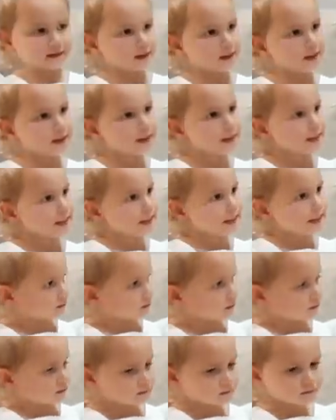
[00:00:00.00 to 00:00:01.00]

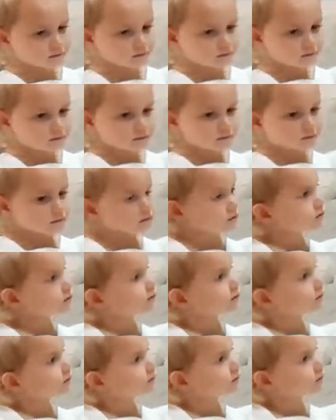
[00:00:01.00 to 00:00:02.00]

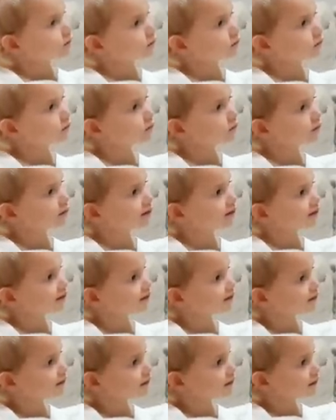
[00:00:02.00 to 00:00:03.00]

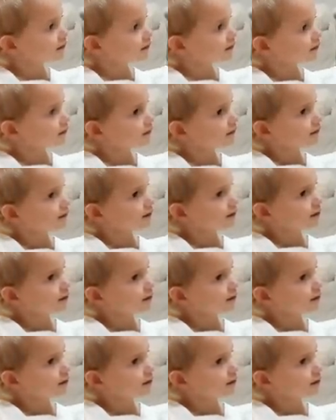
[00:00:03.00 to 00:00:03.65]
This person isn't speaking.